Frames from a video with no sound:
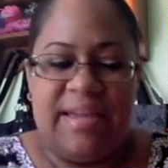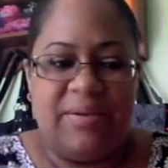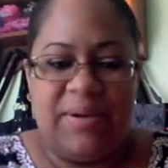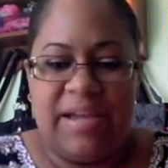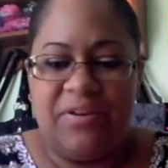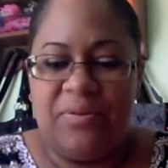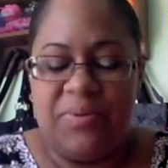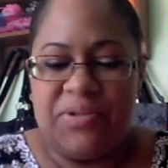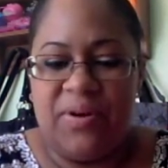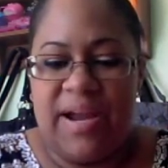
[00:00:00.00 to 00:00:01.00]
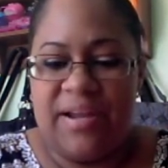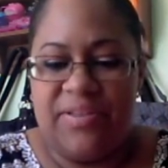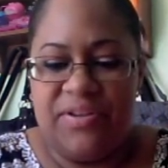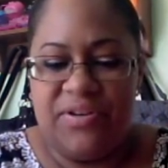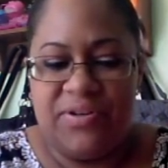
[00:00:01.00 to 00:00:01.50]
I was
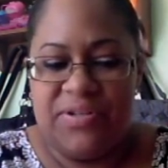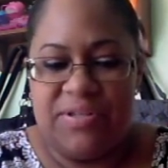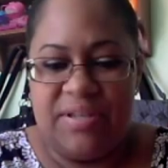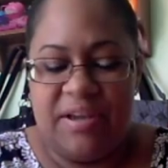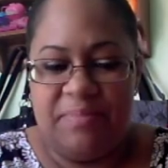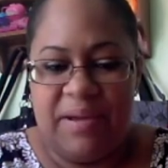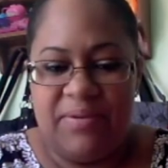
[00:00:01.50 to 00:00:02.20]
cracking the nurses up.